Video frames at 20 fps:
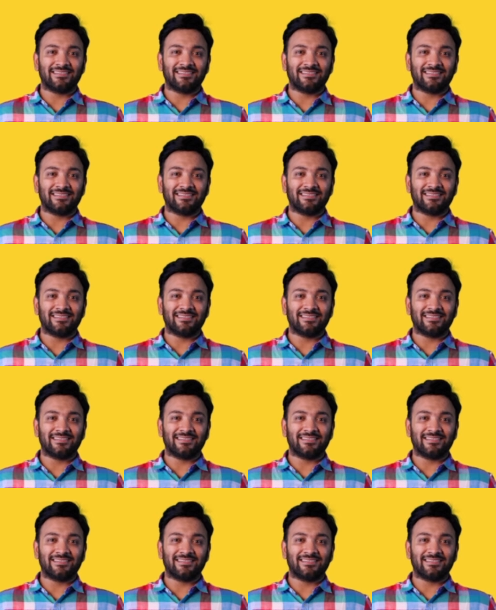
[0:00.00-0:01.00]

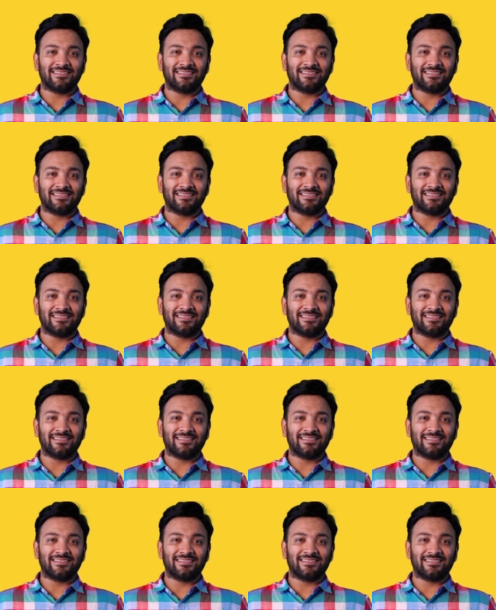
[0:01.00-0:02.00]

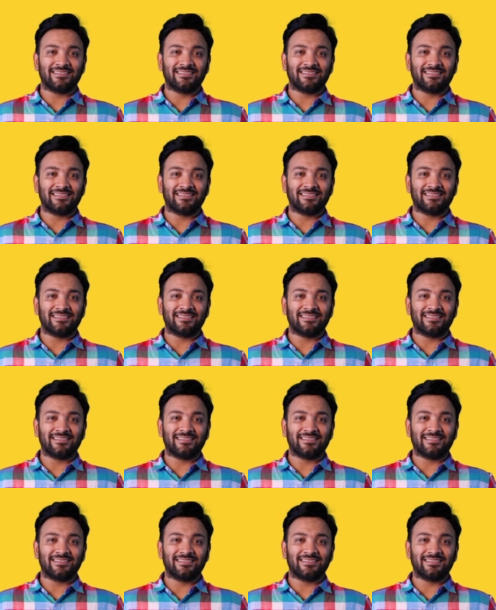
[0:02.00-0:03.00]

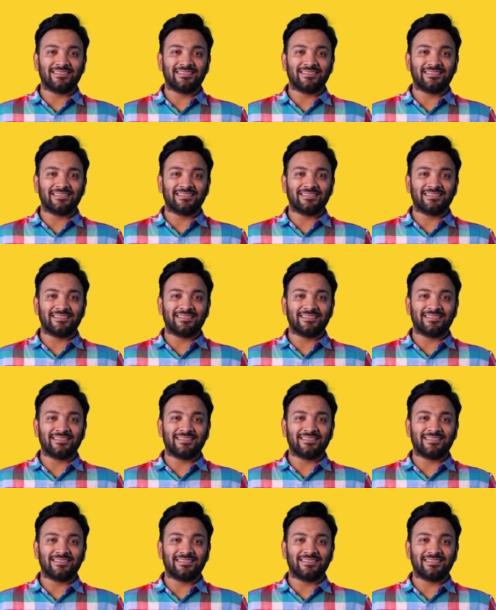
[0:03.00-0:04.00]

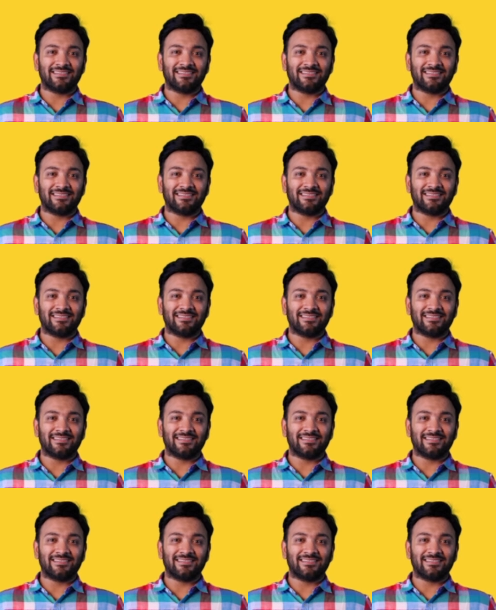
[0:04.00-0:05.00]

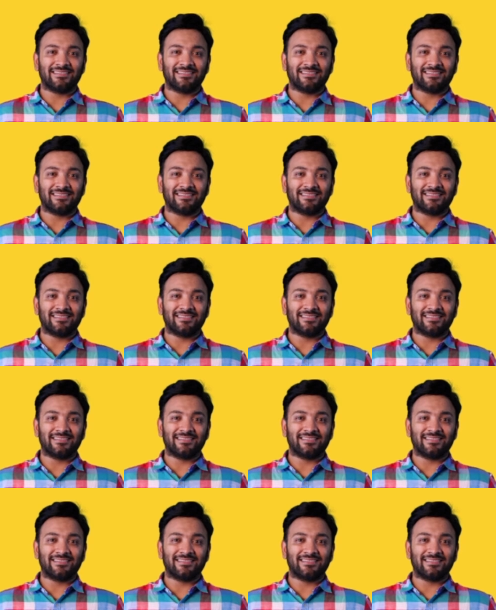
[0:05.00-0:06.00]

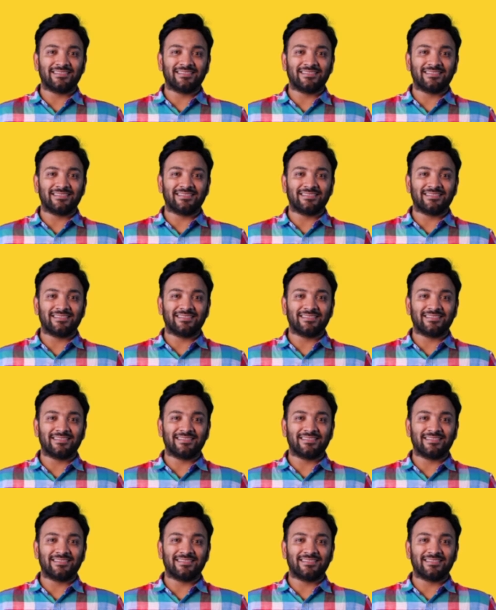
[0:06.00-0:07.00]

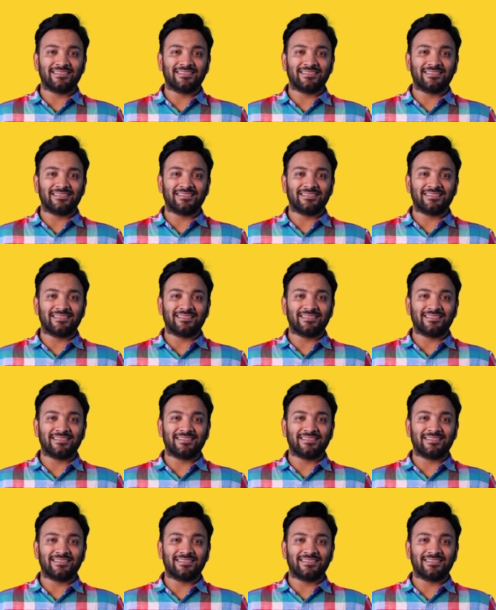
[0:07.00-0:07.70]
[no speech]